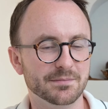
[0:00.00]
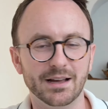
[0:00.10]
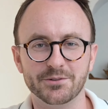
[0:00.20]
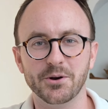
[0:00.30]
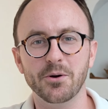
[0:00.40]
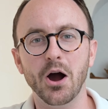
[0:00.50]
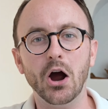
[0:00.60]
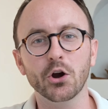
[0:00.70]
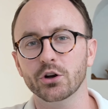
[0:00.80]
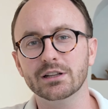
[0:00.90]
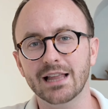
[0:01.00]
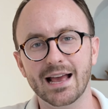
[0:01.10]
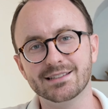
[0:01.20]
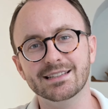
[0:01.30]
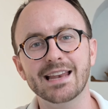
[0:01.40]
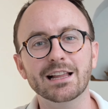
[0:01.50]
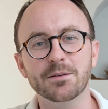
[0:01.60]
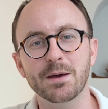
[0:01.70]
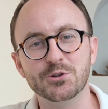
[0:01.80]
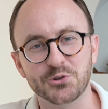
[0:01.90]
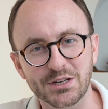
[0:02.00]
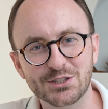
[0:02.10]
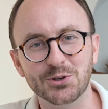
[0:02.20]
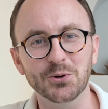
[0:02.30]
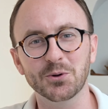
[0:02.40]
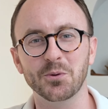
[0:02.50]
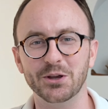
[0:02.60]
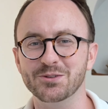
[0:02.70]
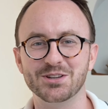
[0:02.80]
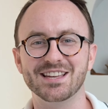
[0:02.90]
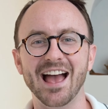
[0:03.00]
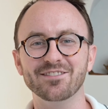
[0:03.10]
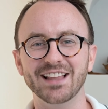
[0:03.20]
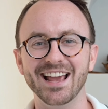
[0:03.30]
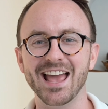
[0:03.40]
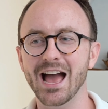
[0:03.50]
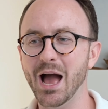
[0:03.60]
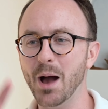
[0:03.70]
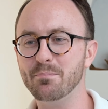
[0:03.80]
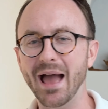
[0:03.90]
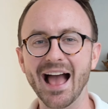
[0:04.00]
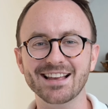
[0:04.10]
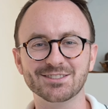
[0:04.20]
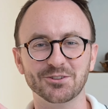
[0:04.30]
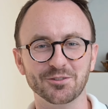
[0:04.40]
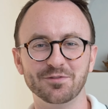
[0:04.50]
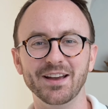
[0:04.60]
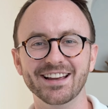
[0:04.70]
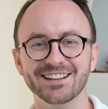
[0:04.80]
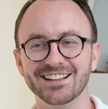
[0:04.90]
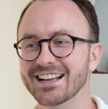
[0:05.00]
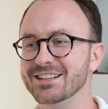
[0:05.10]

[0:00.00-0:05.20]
I don't know, art class in elementary school where you just have like a pass or fail,